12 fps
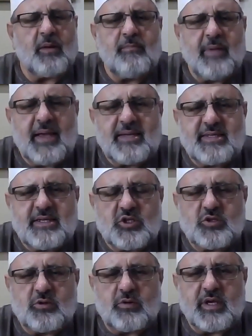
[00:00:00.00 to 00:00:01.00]
Amazing
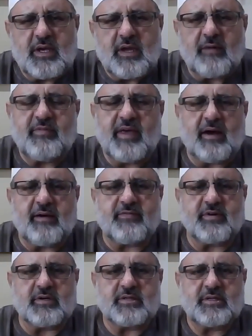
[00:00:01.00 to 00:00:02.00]
story of the
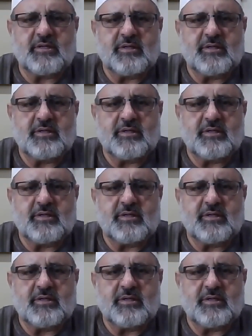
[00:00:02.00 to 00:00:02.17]
effort,